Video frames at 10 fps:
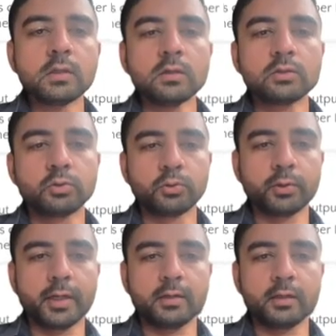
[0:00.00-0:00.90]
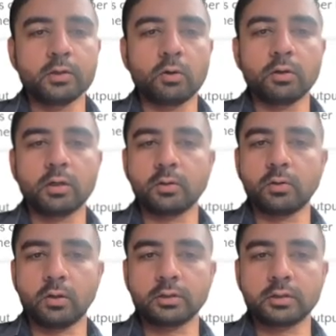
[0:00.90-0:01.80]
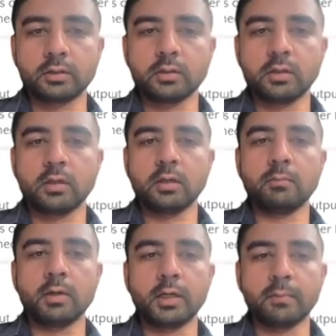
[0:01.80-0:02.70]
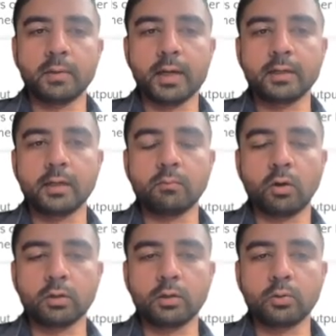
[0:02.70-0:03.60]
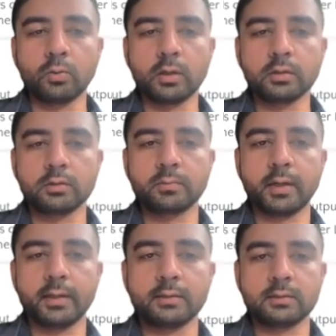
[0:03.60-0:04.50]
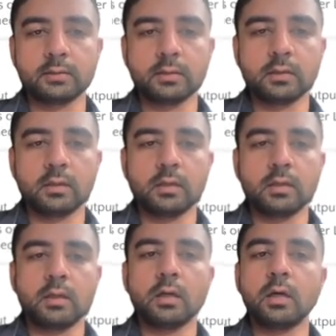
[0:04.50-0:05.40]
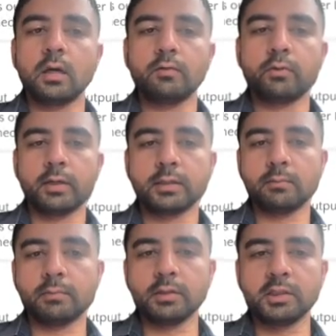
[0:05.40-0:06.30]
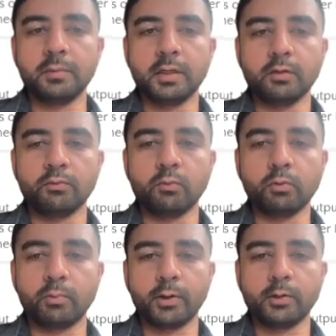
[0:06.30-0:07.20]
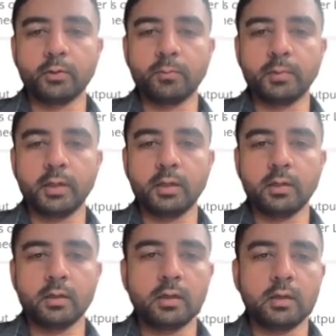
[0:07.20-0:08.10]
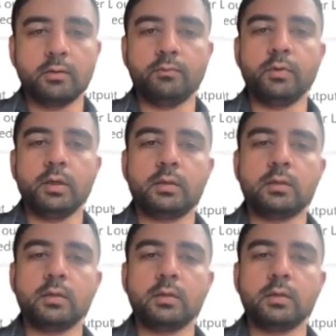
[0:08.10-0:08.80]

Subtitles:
So to get the dollar cost, multiply that model tokens price, for example, GPT 4.0 mini with